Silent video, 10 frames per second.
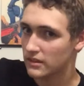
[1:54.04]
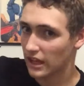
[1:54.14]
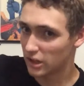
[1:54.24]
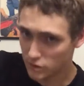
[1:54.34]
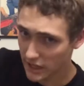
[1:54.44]

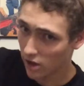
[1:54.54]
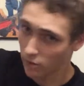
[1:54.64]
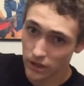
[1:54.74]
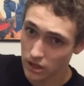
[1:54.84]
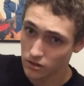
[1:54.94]
can you tell
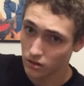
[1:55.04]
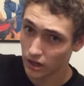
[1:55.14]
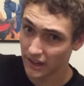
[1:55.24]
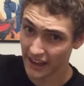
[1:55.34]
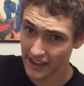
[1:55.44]
me
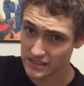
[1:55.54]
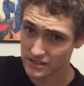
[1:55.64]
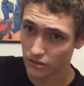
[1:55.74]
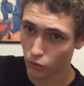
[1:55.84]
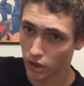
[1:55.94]

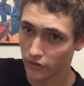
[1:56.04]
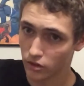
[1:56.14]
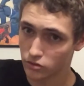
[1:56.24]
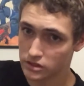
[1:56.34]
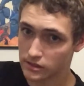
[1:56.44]
one of those